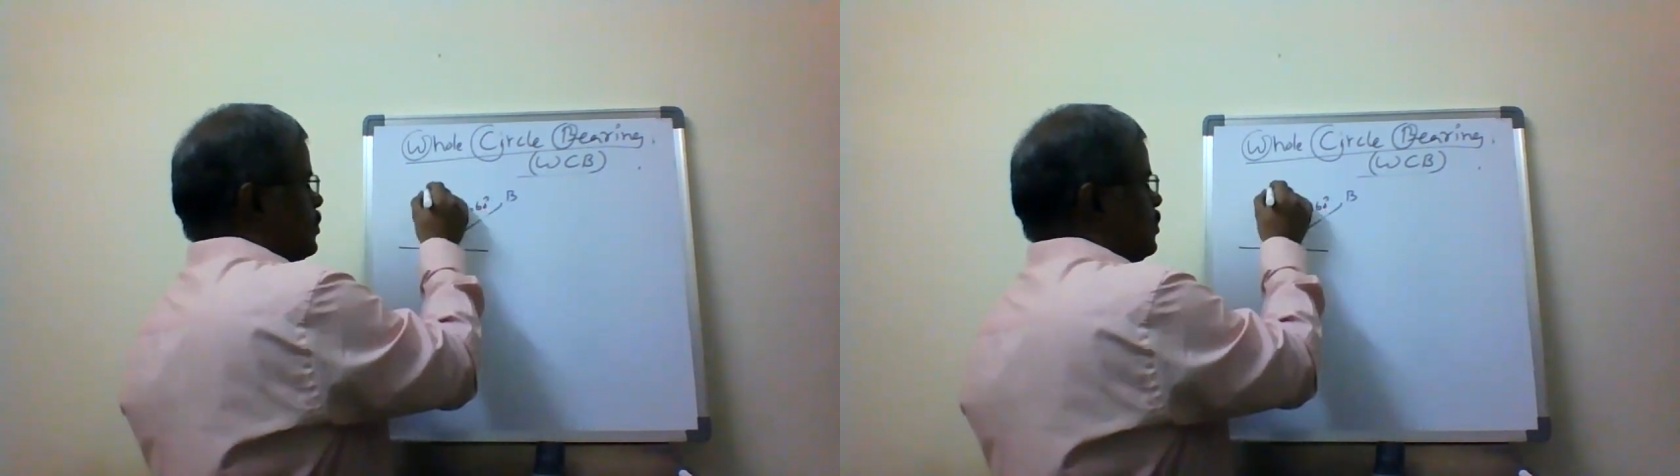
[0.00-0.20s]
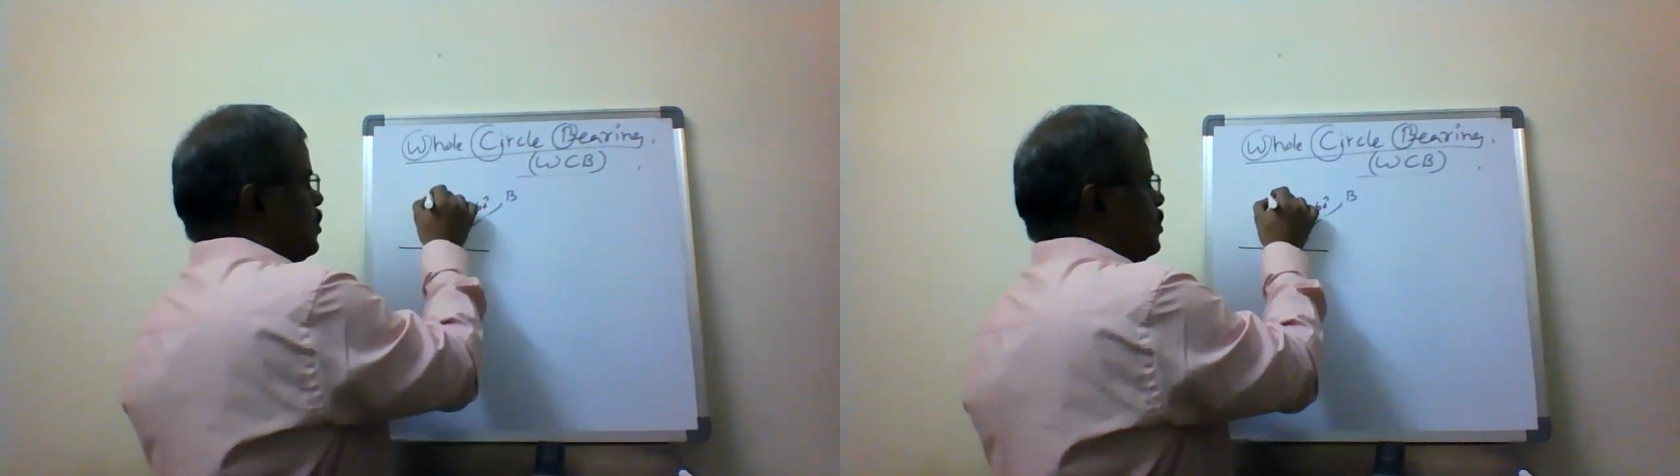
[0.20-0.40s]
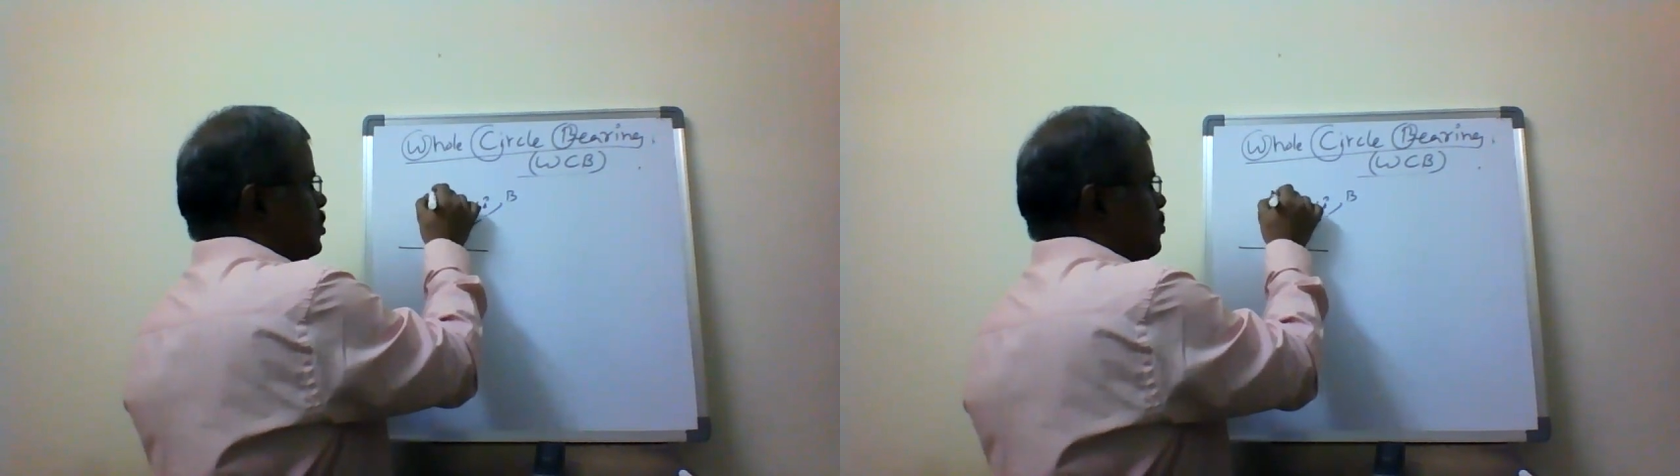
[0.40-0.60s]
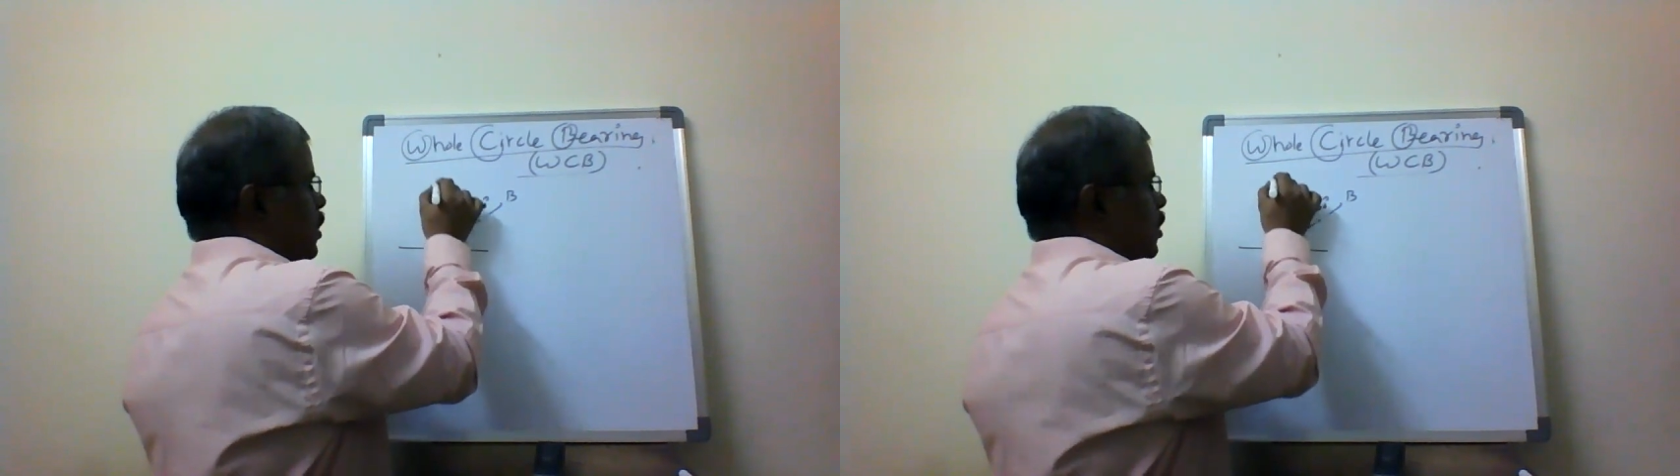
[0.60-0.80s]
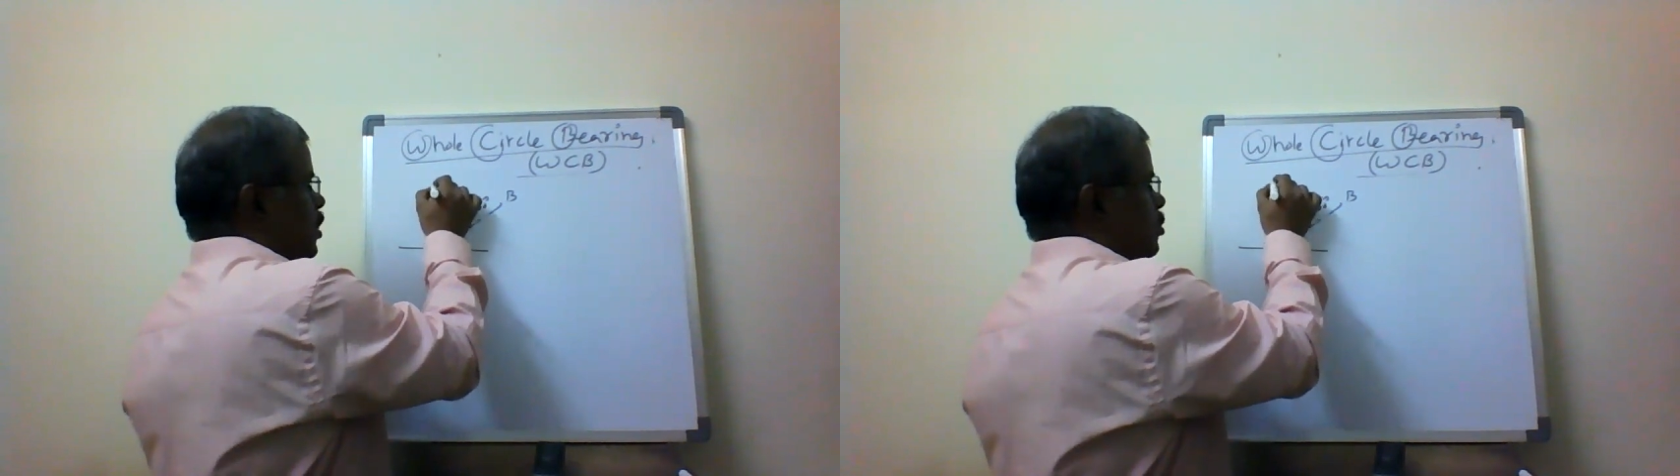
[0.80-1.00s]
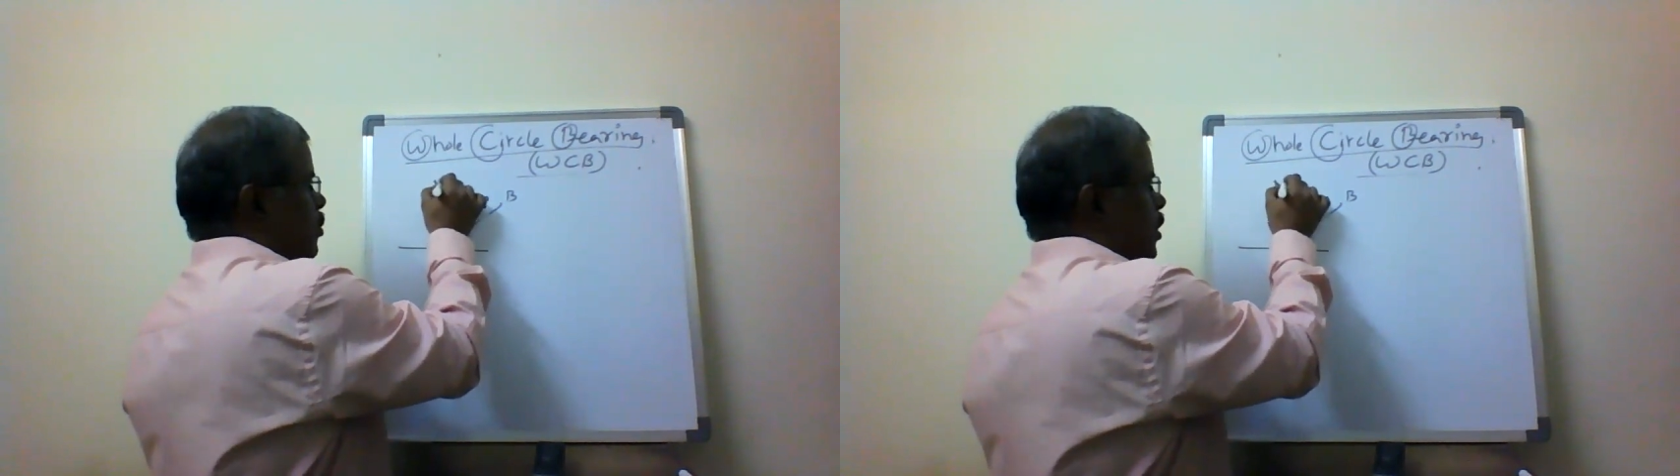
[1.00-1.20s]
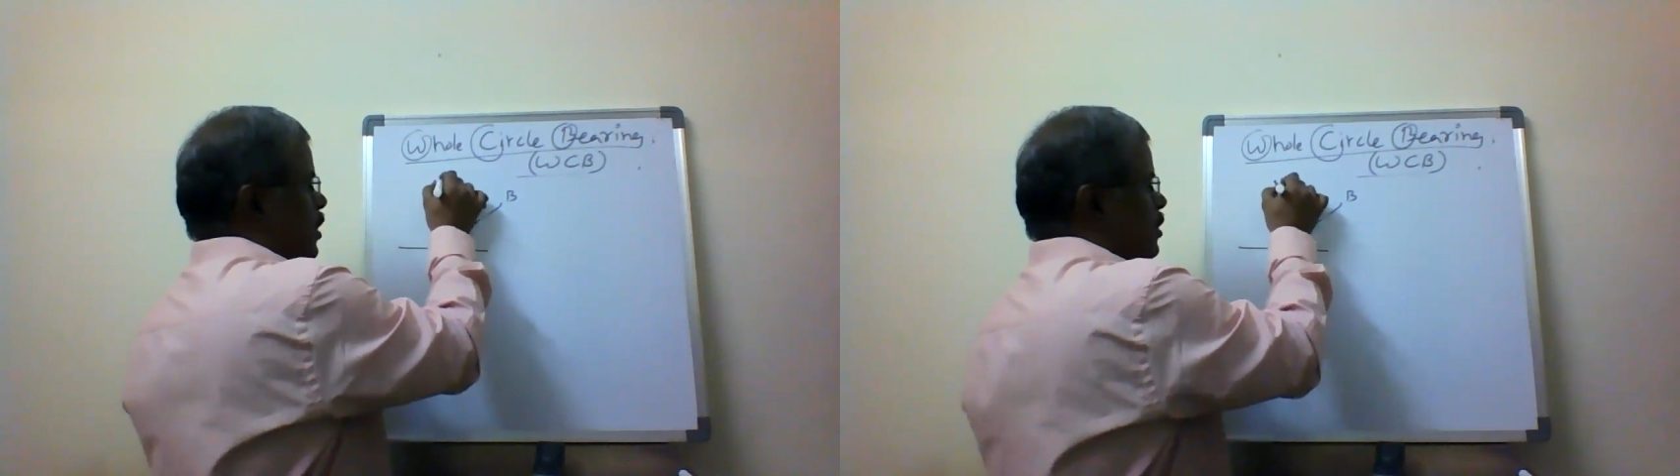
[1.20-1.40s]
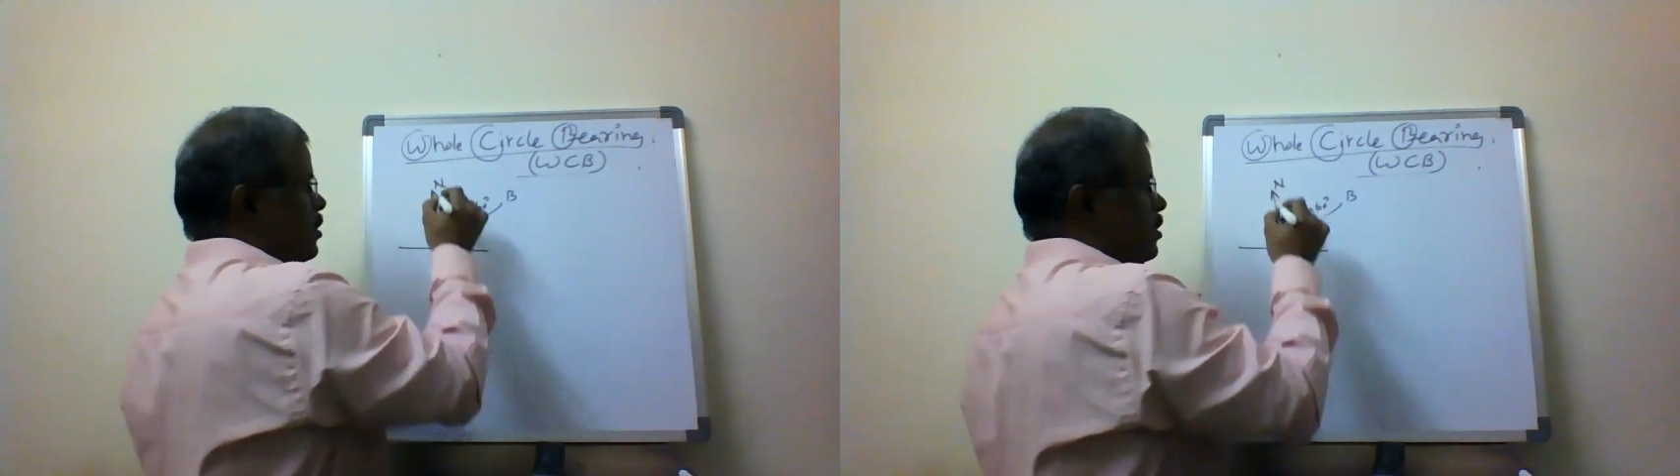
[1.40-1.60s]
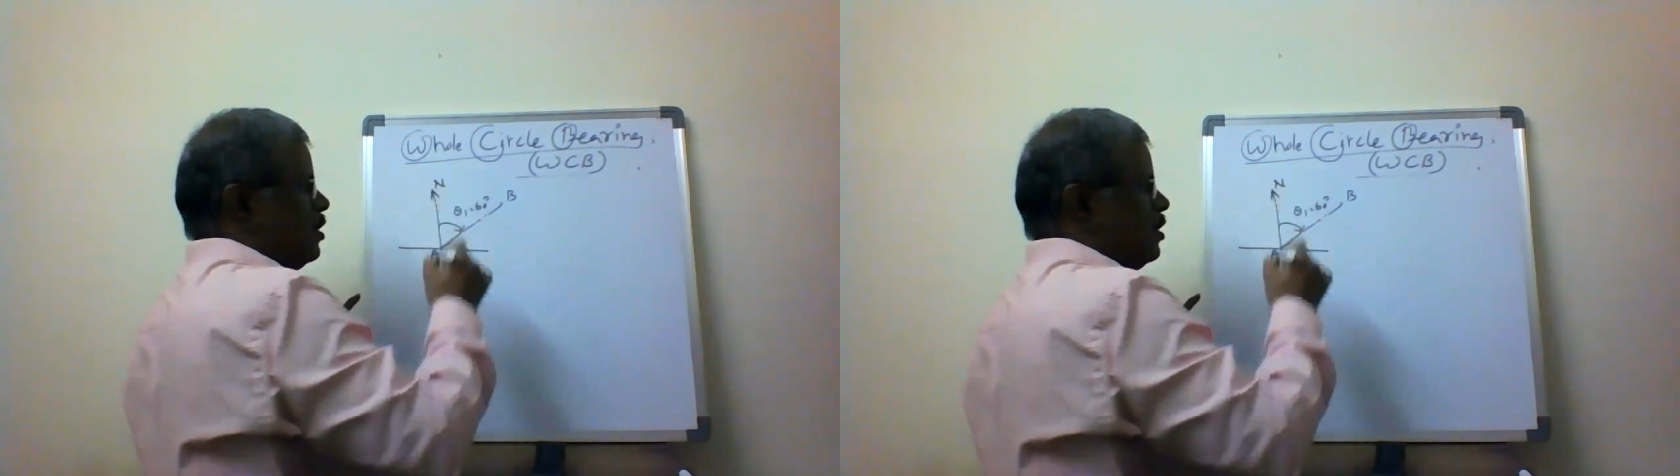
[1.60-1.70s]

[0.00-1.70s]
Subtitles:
This is my north point.